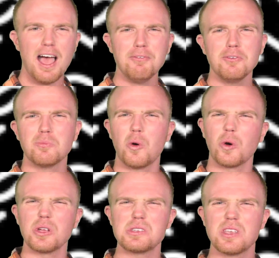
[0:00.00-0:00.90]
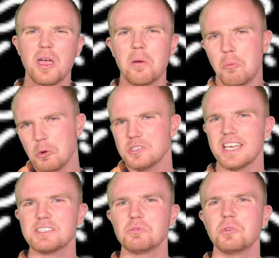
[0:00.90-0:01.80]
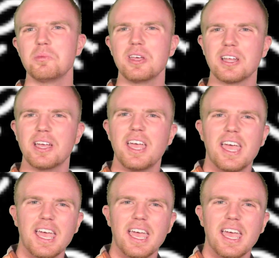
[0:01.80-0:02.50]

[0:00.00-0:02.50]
Alfred Morris. Morris hasn't really been